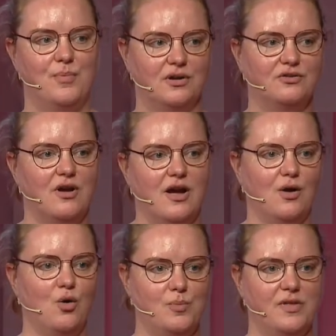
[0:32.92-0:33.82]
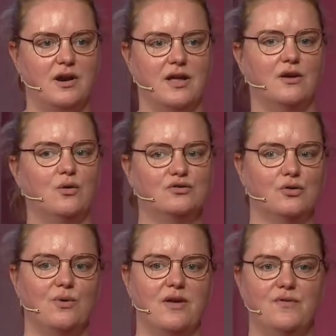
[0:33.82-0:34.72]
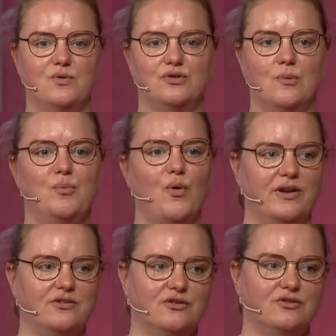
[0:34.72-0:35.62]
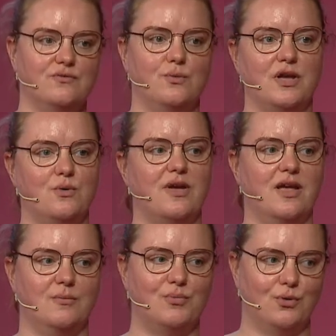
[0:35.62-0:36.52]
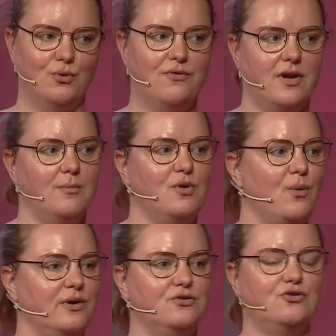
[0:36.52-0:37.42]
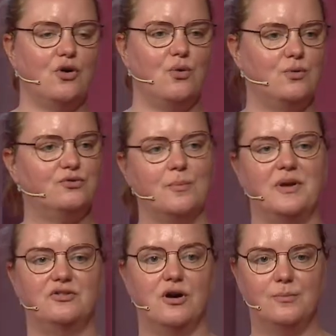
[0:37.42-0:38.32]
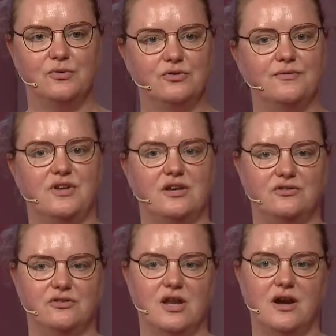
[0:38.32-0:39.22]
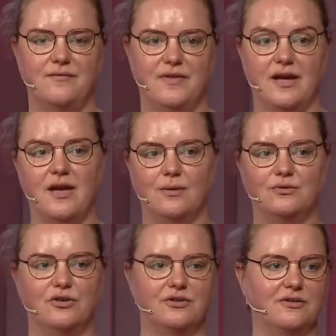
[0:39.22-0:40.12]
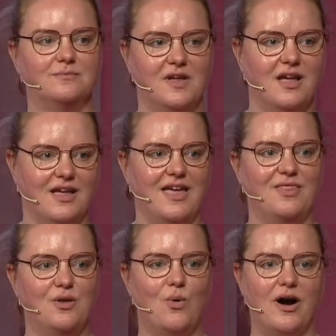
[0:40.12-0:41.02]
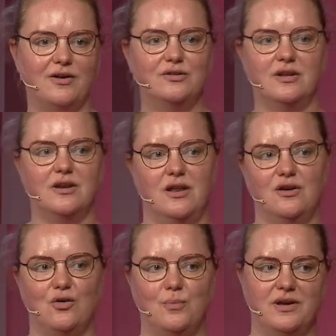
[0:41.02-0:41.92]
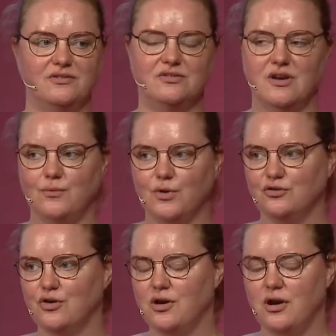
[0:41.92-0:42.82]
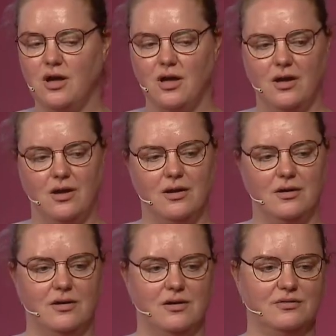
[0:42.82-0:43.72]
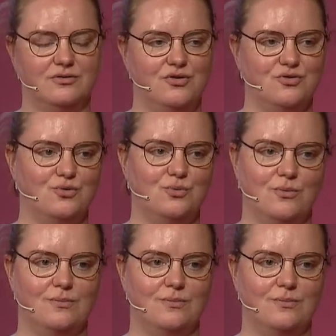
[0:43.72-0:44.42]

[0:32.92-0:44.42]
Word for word: But I hope that I can also give you some pointers of what you can improve, and I'm going to show you some examples of tests that I've encountered in the wild, in, in code bases I've worked on, uh, to